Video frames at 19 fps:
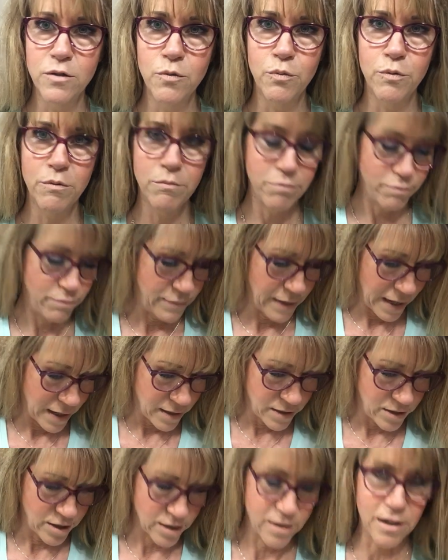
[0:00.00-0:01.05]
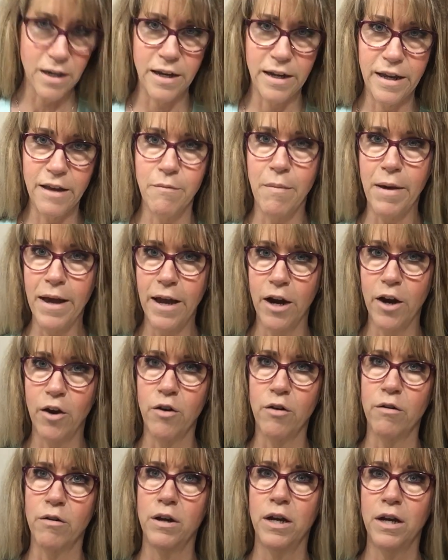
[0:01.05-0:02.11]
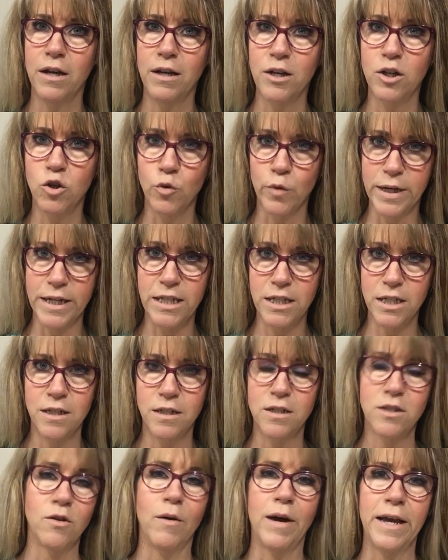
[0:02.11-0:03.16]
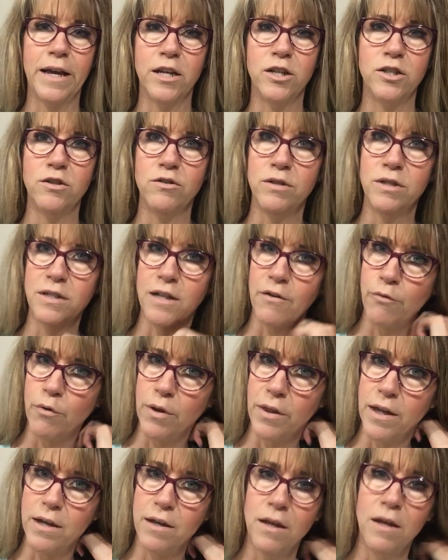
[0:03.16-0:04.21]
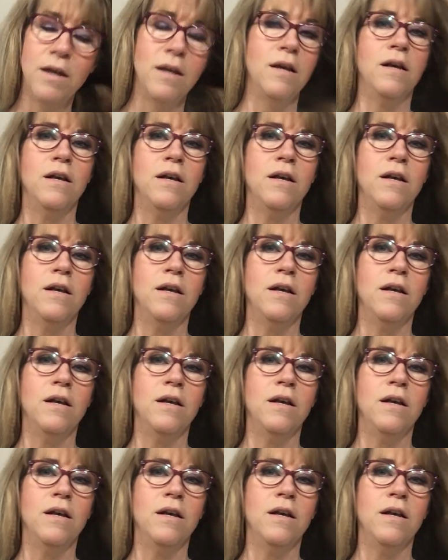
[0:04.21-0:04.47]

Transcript: is just going to give my hair grit so I can do stuff with it.